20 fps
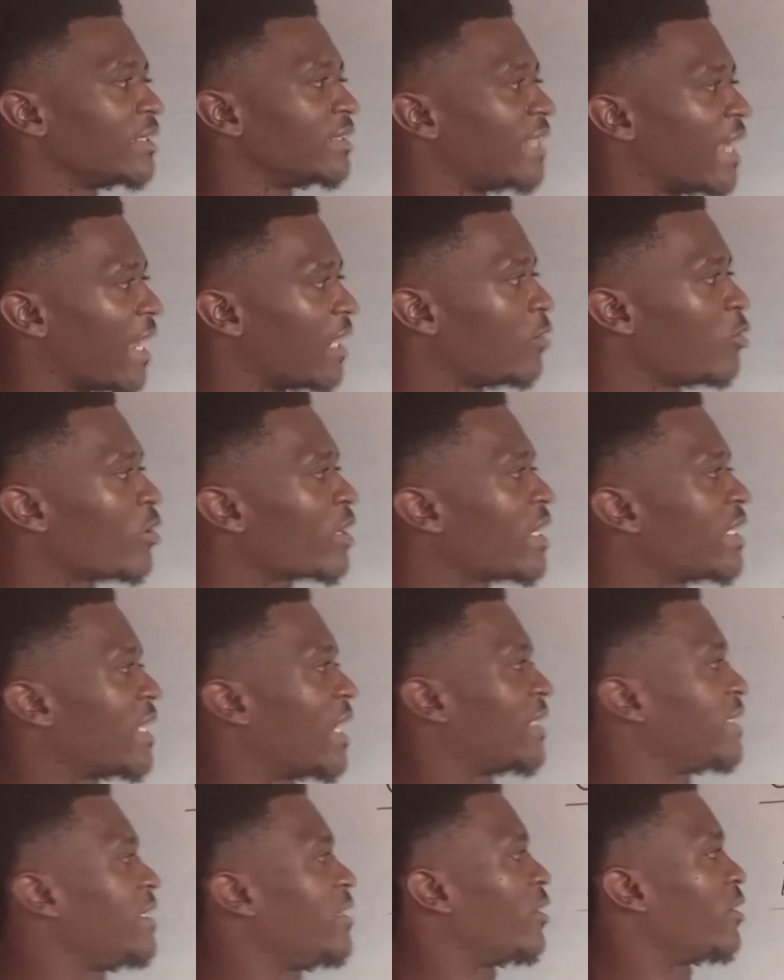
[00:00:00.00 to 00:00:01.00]
Then looking
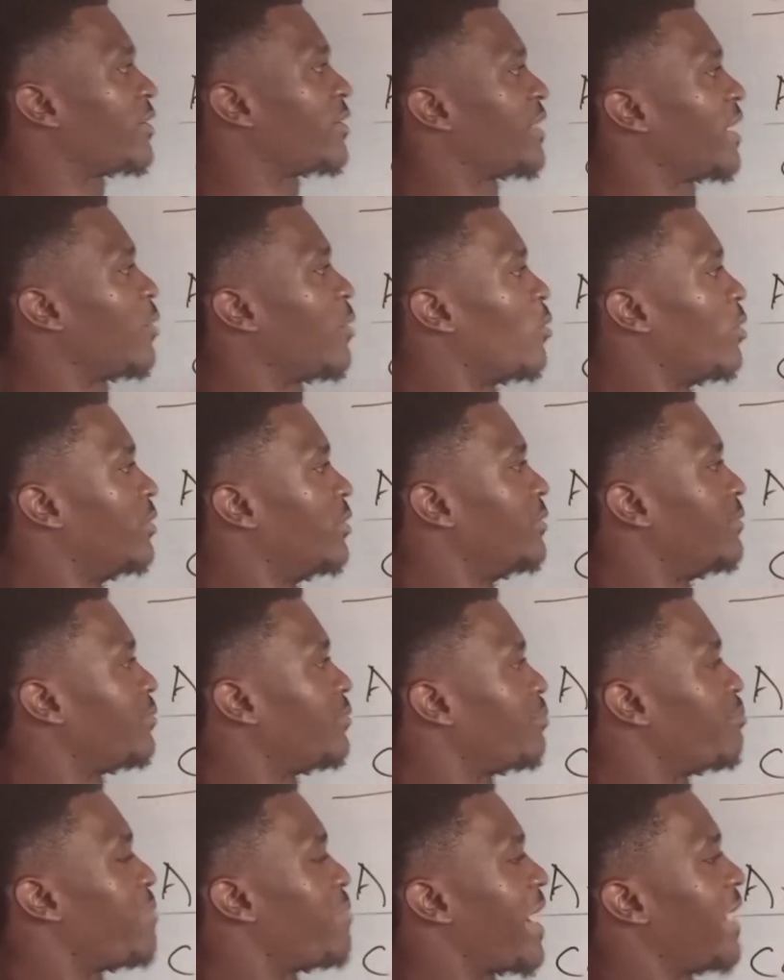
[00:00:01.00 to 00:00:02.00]
at the other
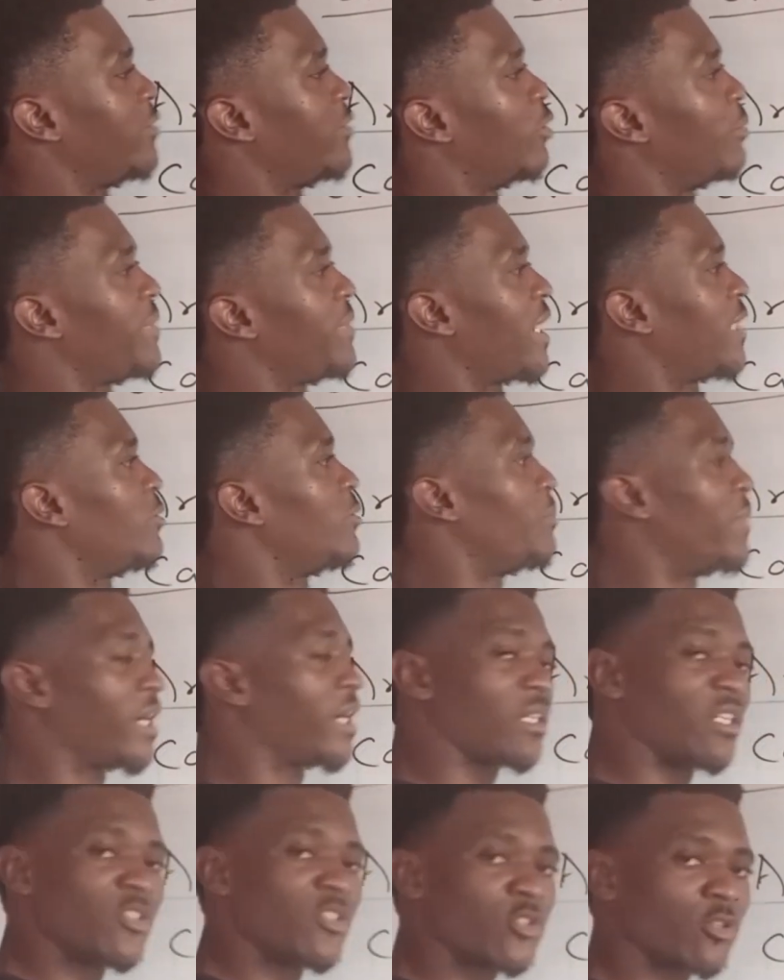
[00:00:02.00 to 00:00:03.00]
one, binomial
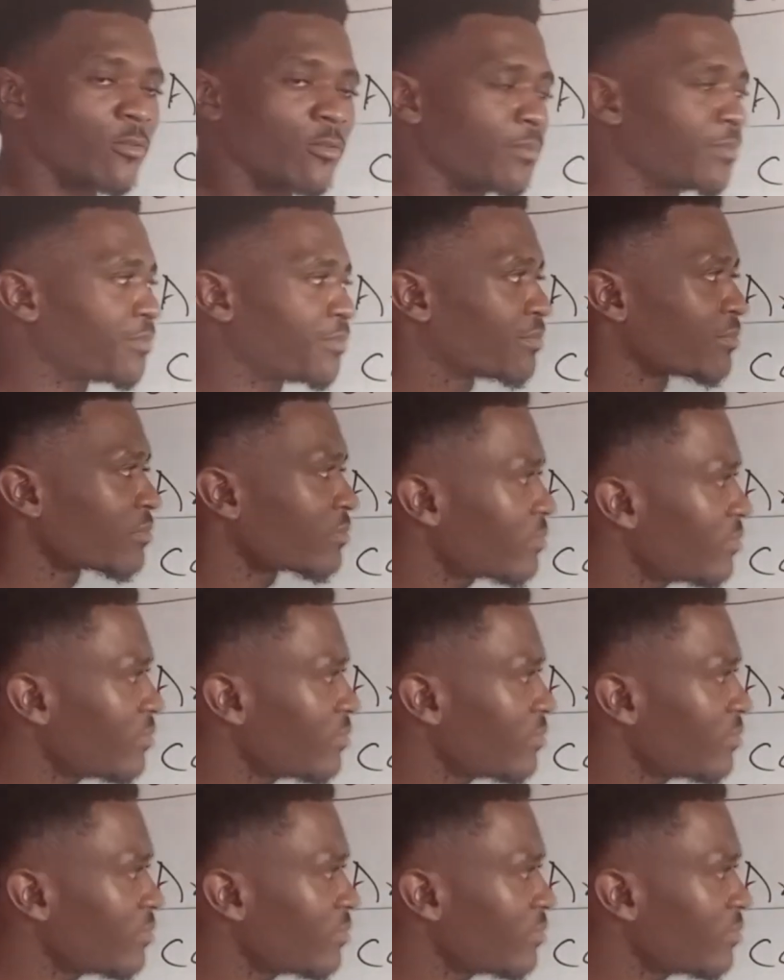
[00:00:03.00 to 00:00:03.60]
nomenclature.